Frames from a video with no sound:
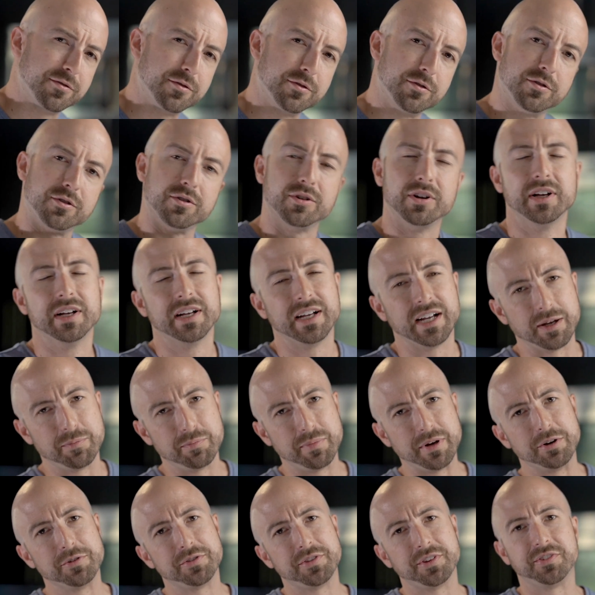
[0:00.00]
for
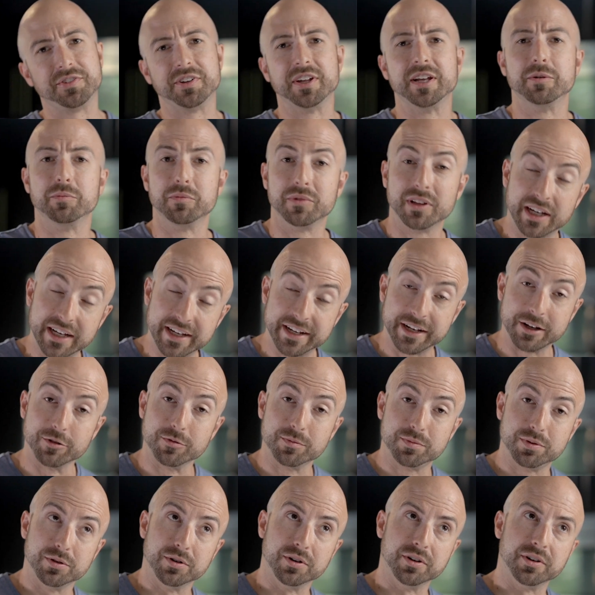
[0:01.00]
about the same light
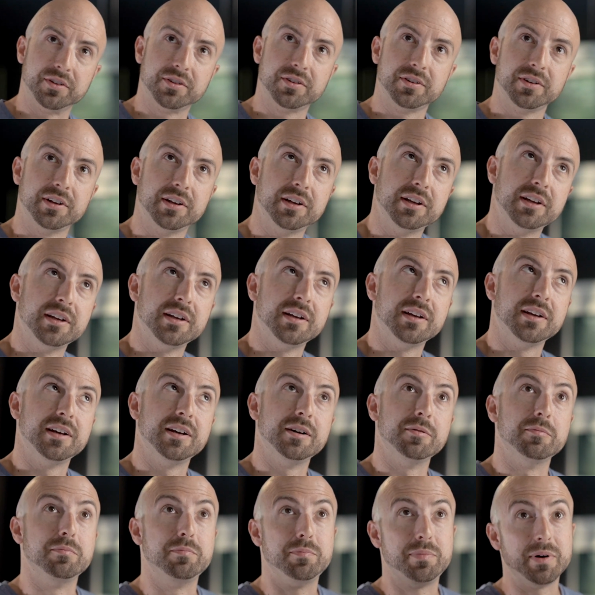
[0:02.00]
output,
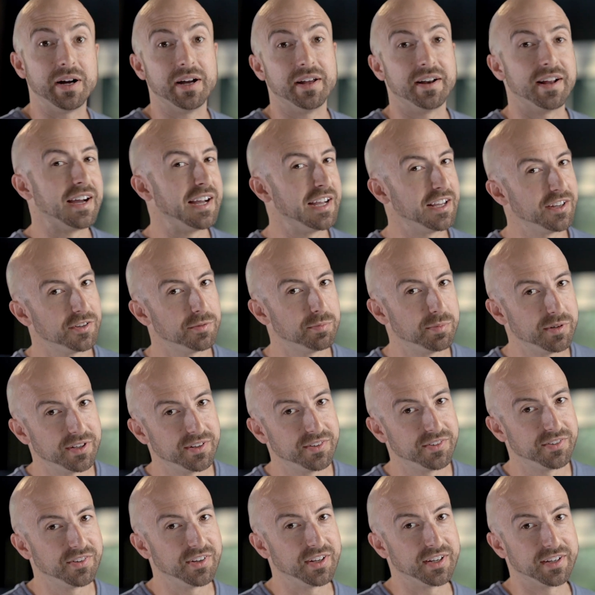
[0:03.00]
but
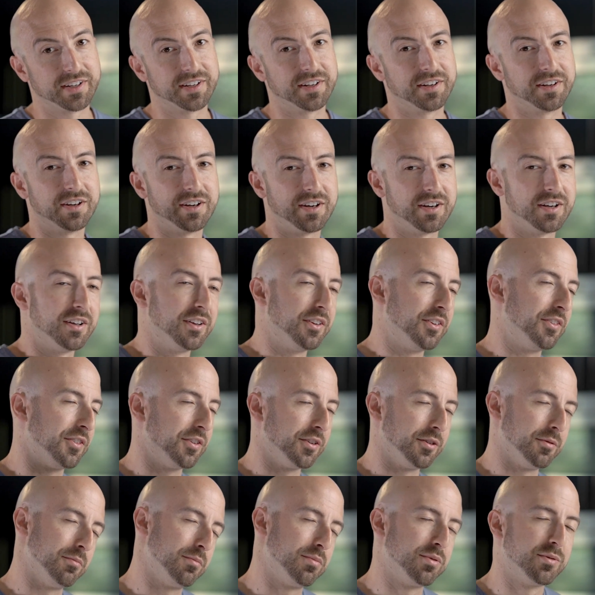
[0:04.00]
high-speed sync can cause
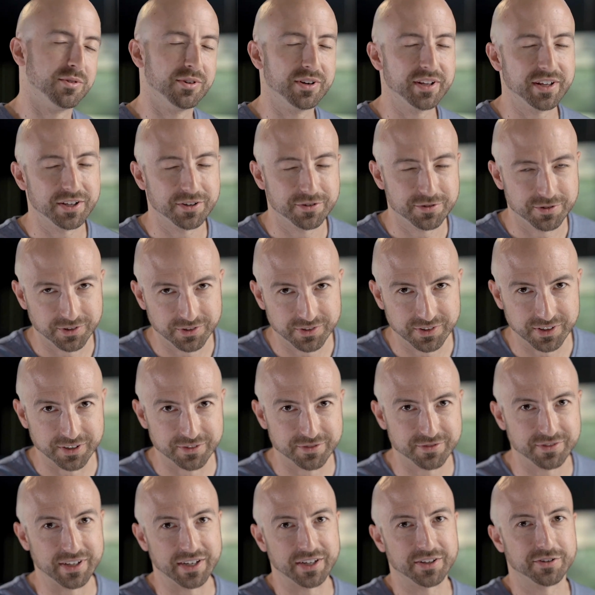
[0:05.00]
some pretty interesting
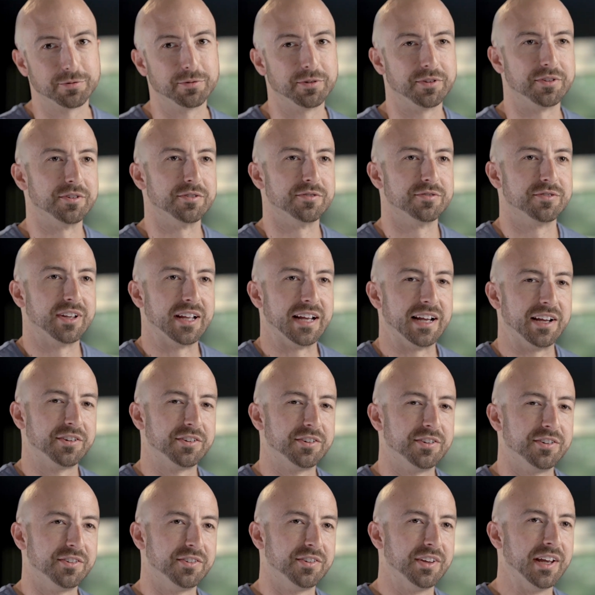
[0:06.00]
effects with your
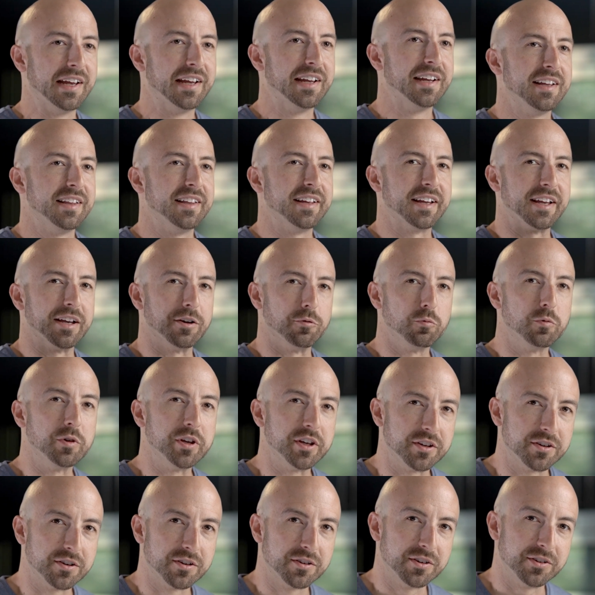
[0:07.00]
flashes. They get
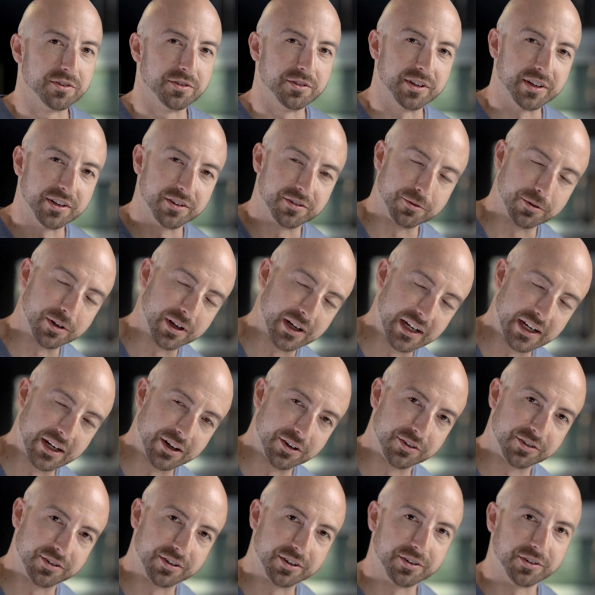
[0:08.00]
weaker as you get to a
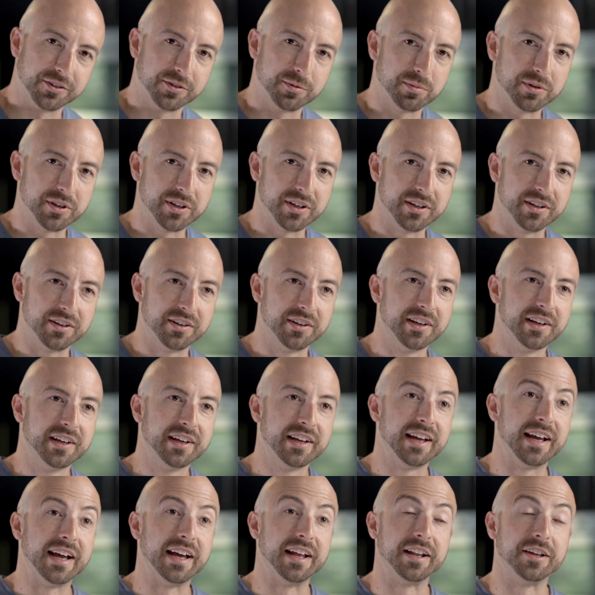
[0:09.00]
higher shutter speed,
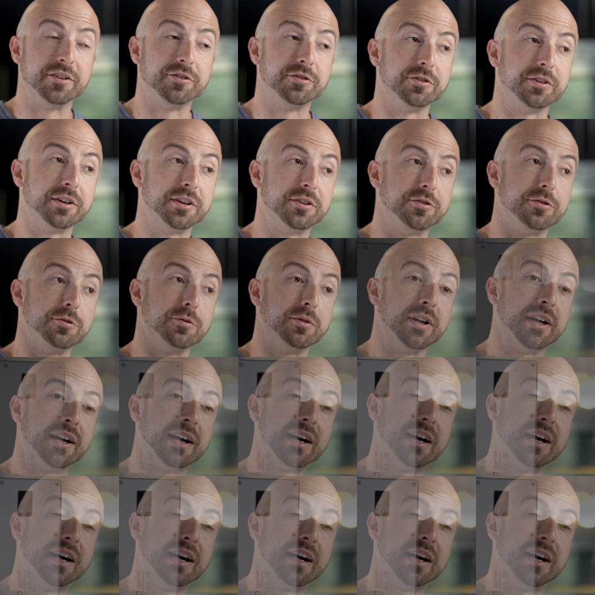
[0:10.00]
and as you get to a